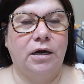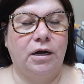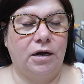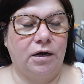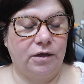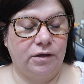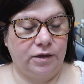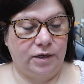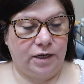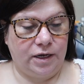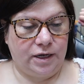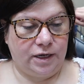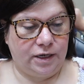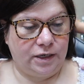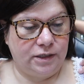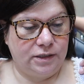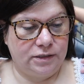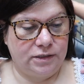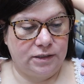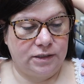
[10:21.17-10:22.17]
all the
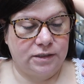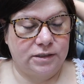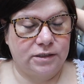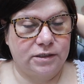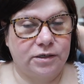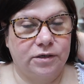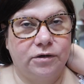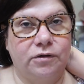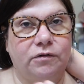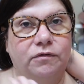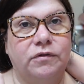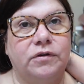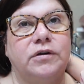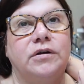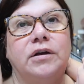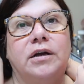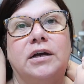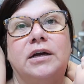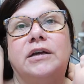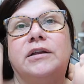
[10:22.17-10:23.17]
eggs and start
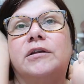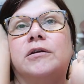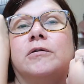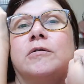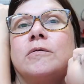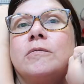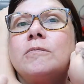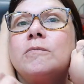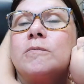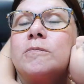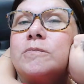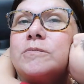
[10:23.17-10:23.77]
over, I know